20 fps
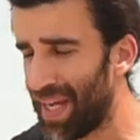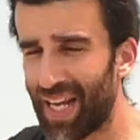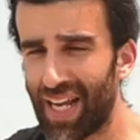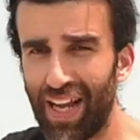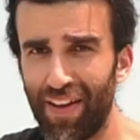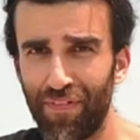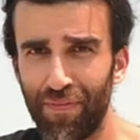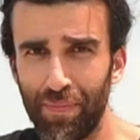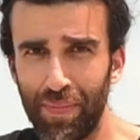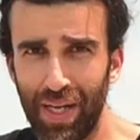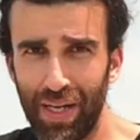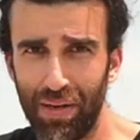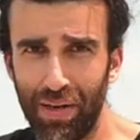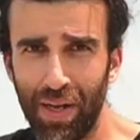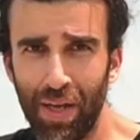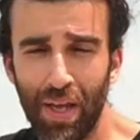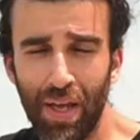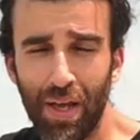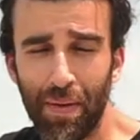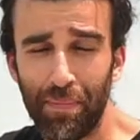I have
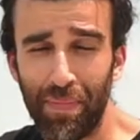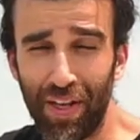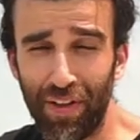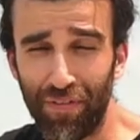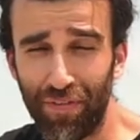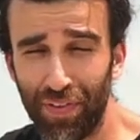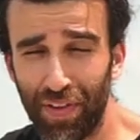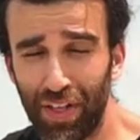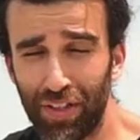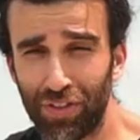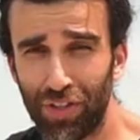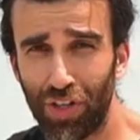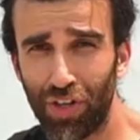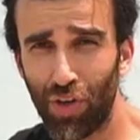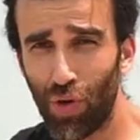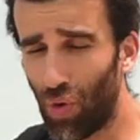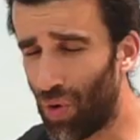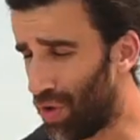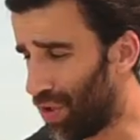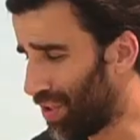my
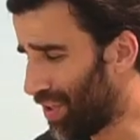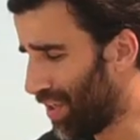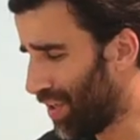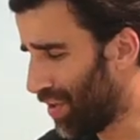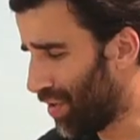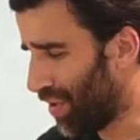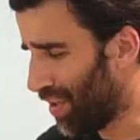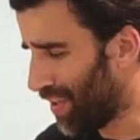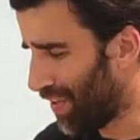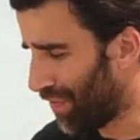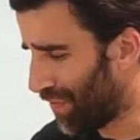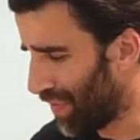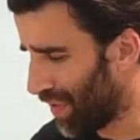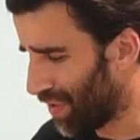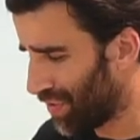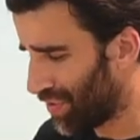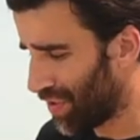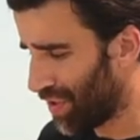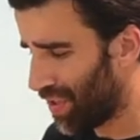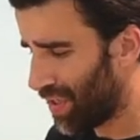filter holder, all the
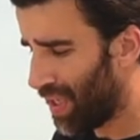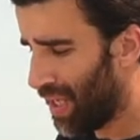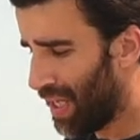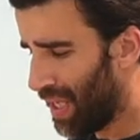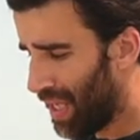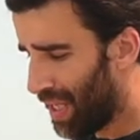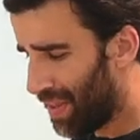filter,